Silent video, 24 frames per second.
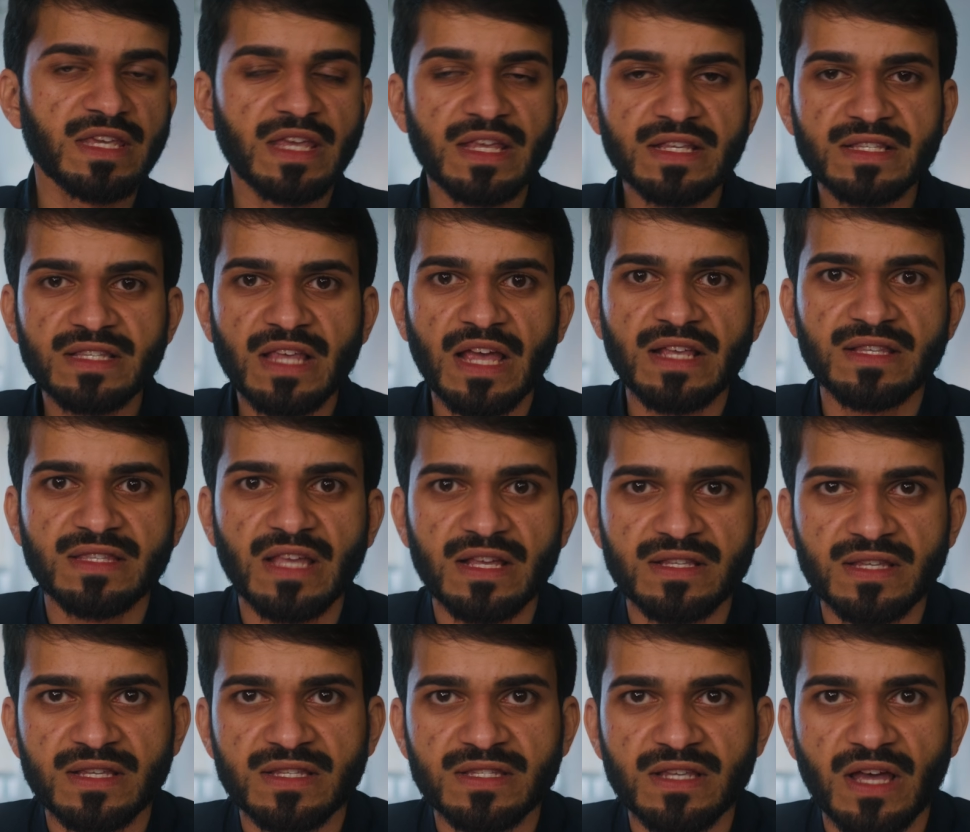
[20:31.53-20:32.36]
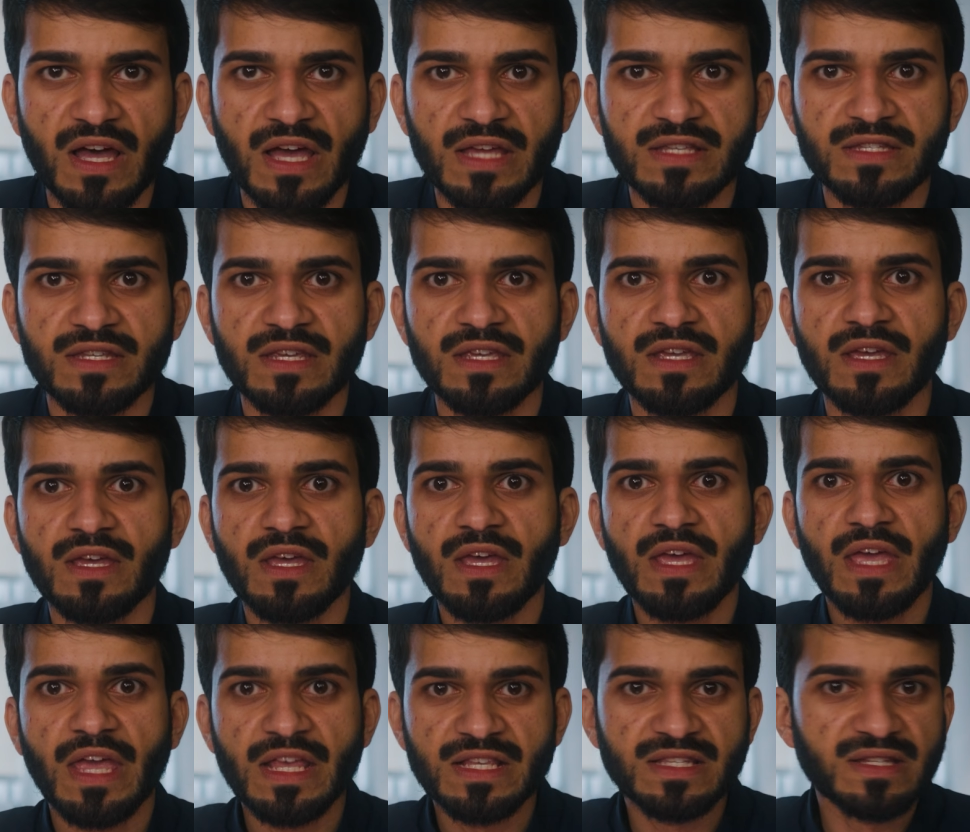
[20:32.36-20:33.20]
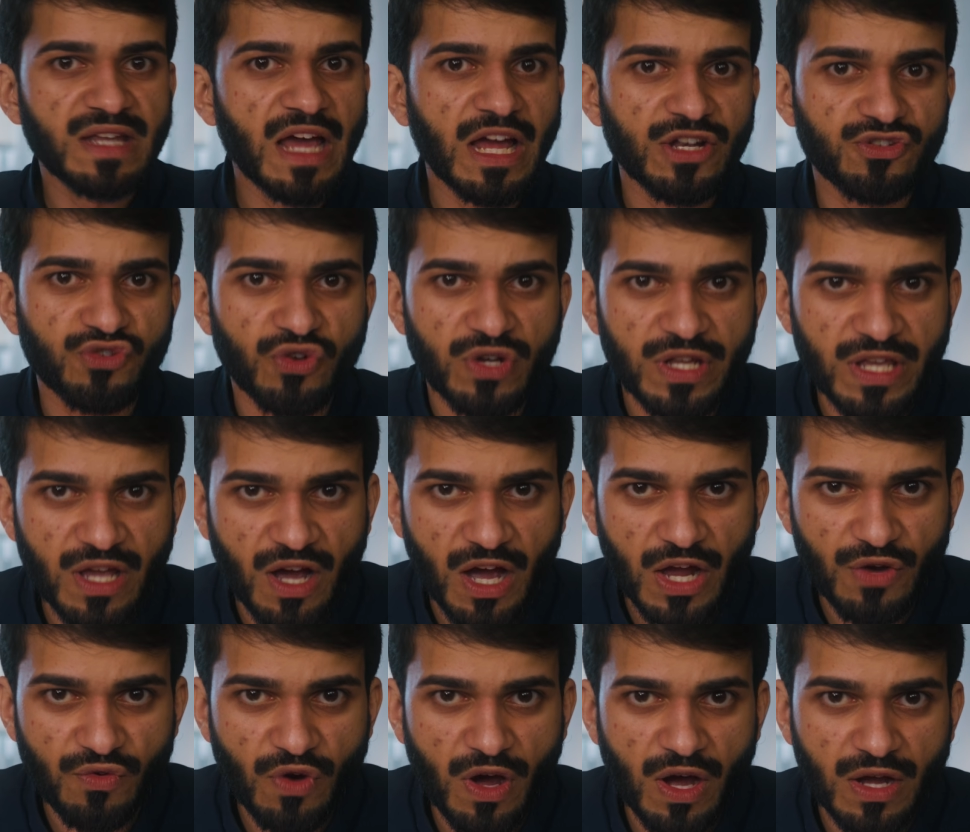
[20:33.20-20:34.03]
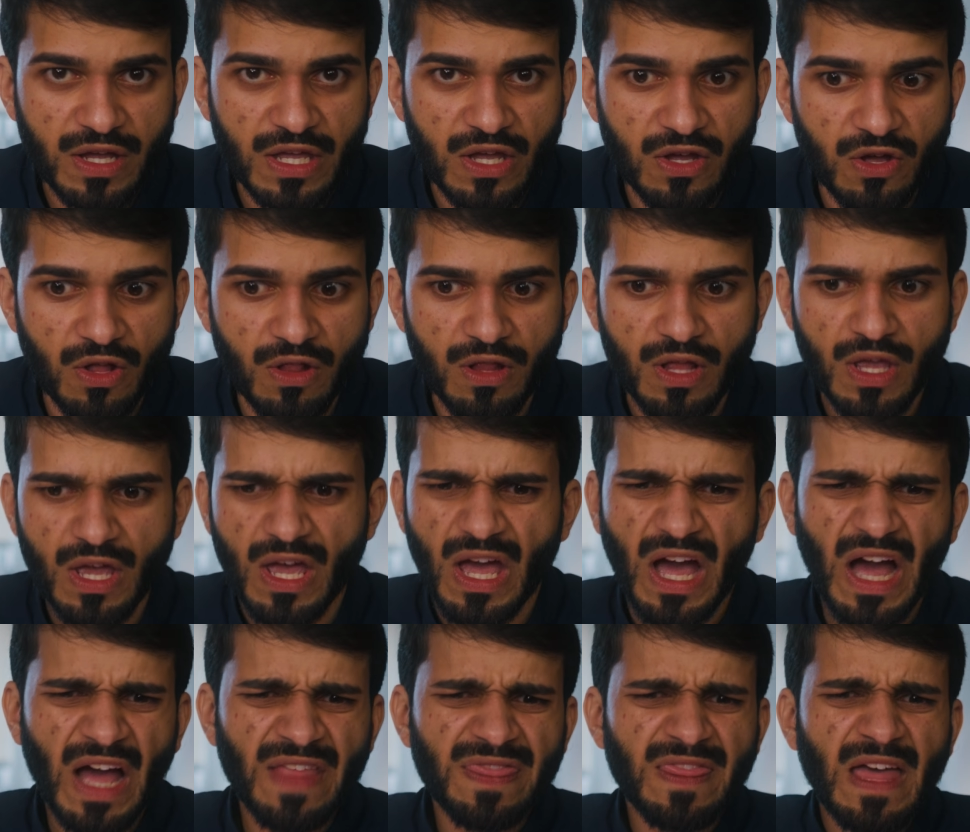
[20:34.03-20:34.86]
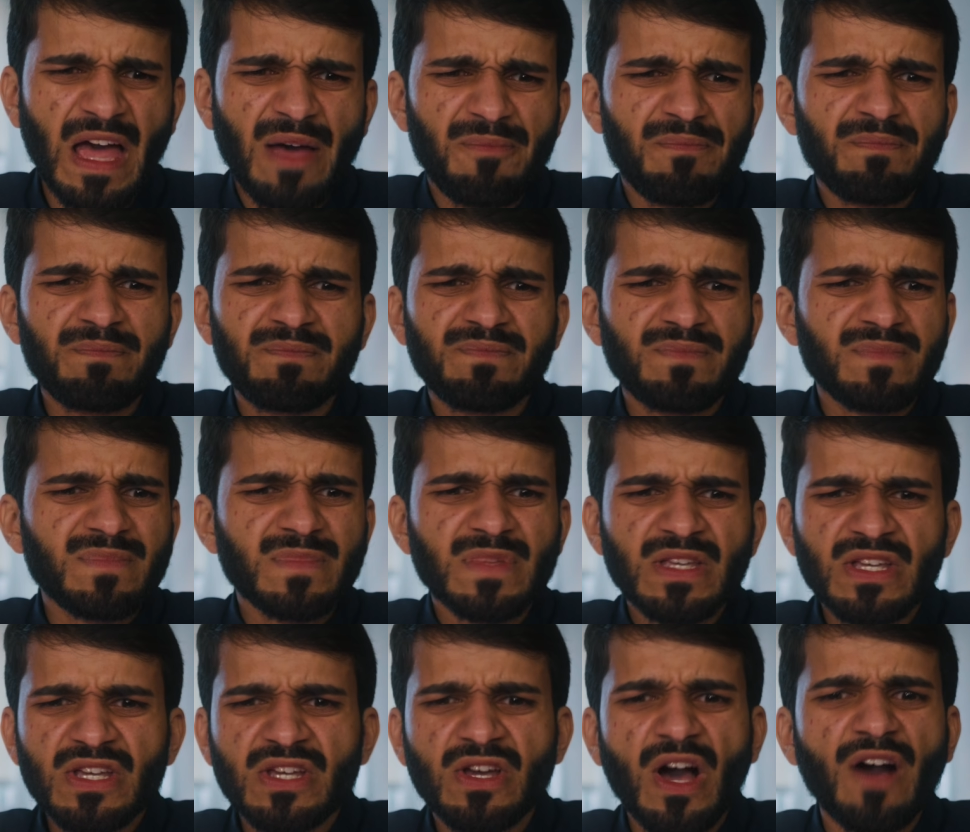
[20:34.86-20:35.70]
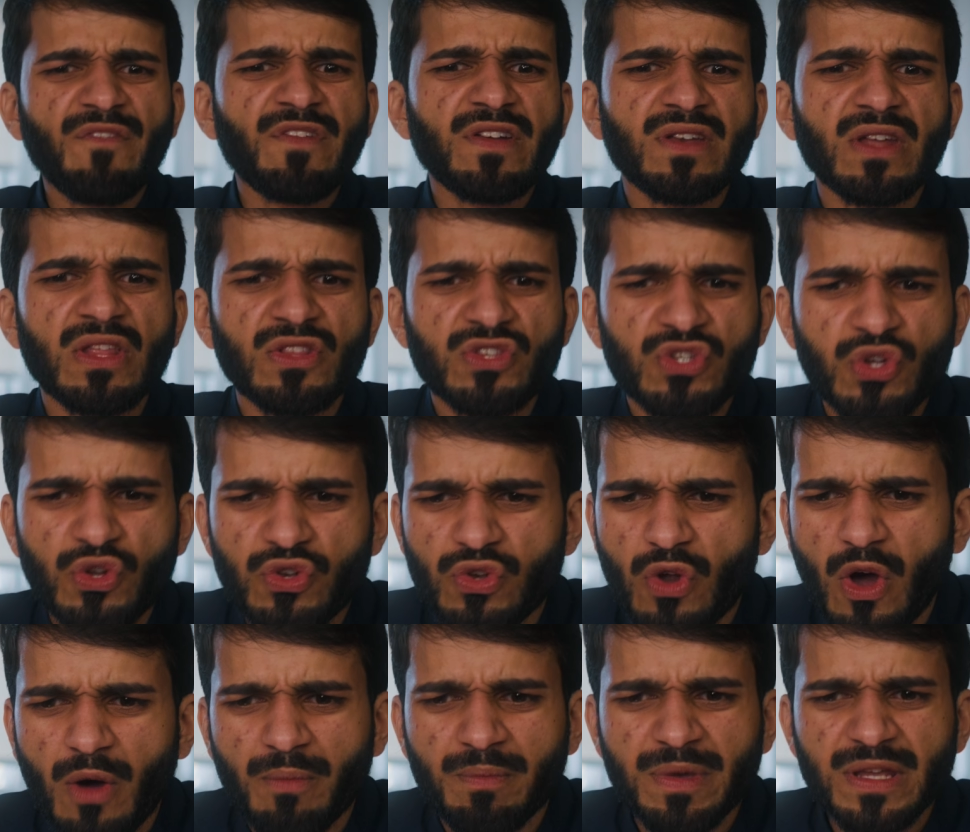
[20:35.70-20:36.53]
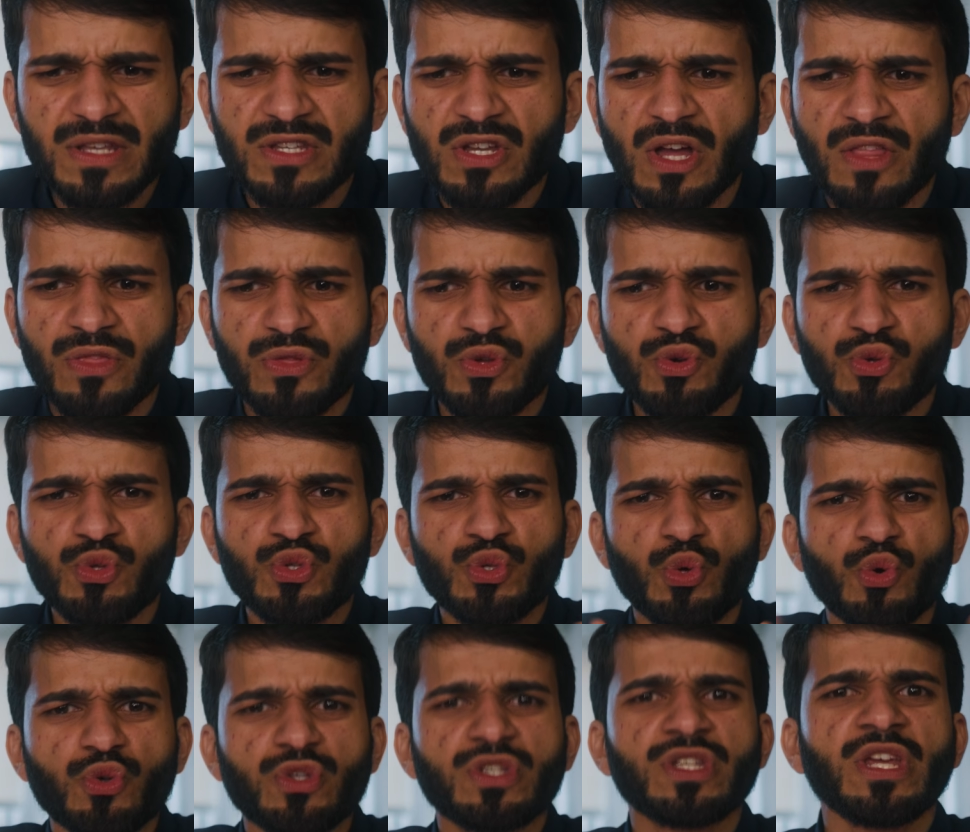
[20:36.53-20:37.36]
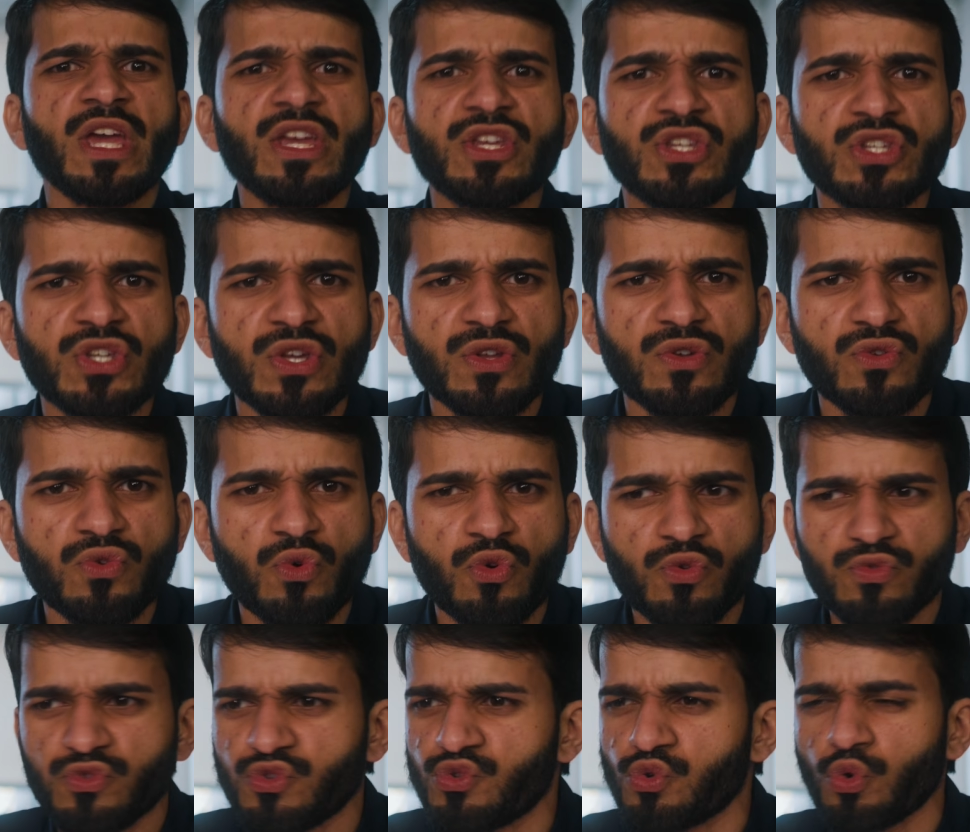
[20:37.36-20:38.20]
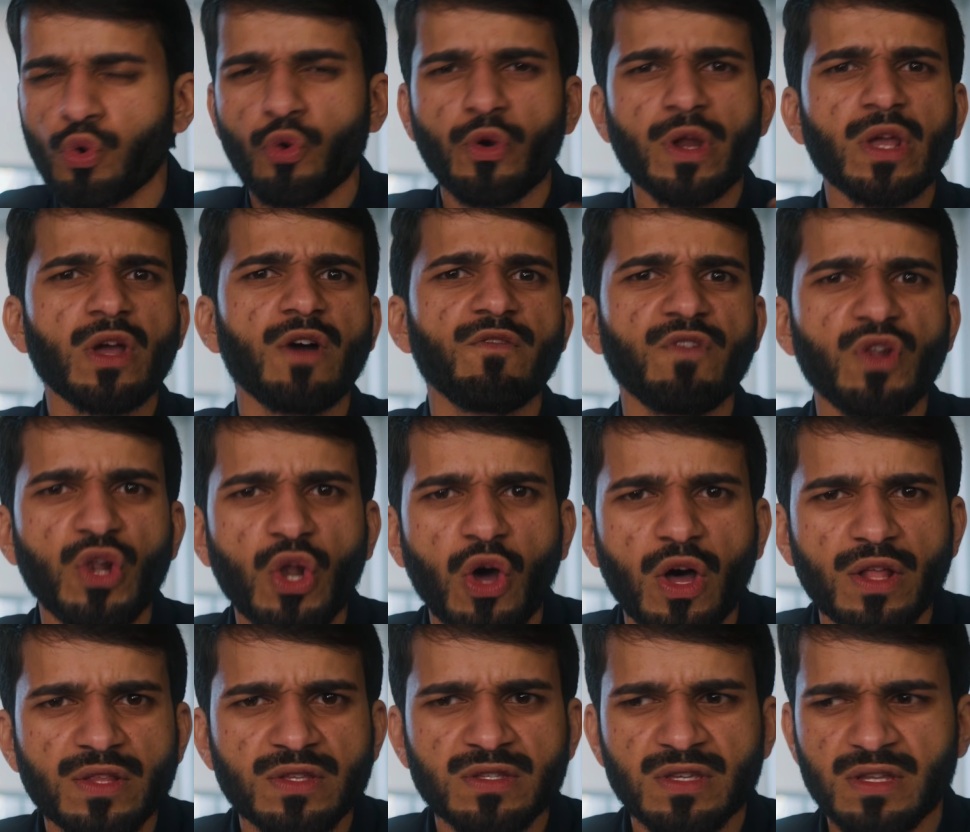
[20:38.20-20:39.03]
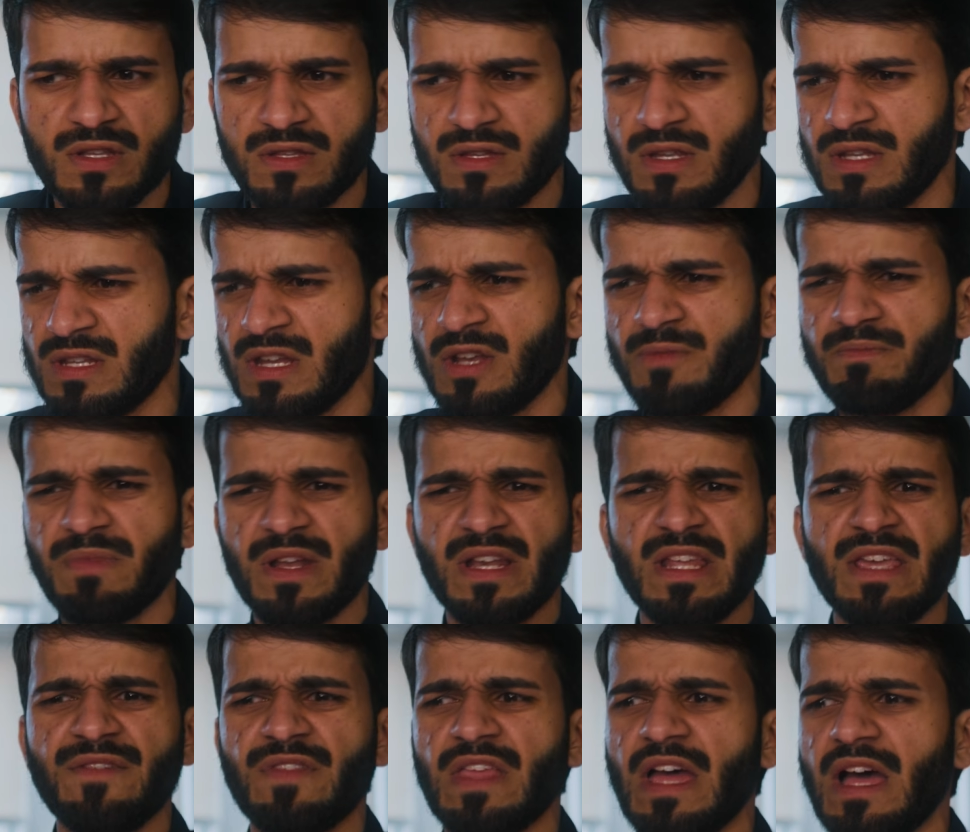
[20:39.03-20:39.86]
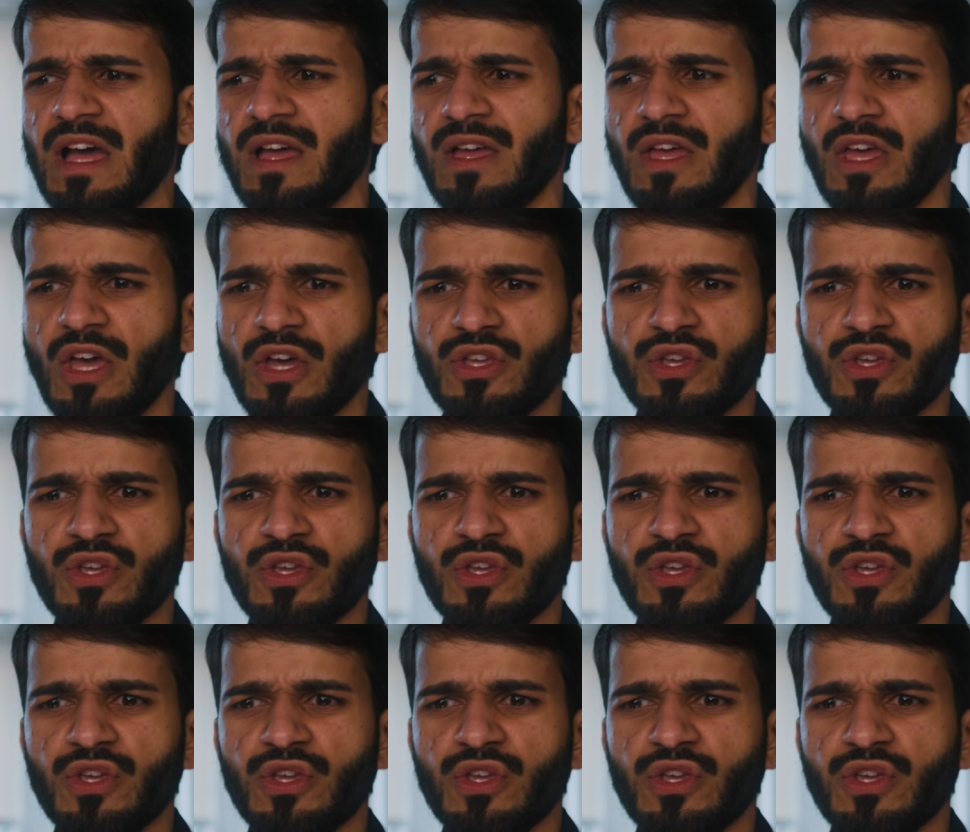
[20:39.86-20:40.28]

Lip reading: He says that society is naturally hierarchical and that governance should not be done through sortition or drawing of lots. He didn't believe that,